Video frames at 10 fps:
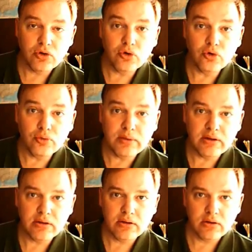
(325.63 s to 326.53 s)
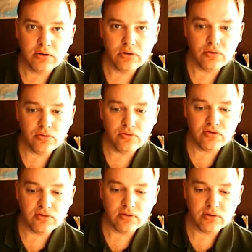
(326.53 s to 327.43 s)
whom,
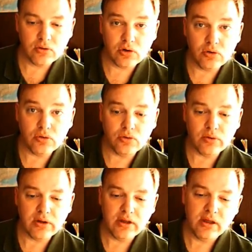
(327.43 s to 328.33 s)
whose, or who,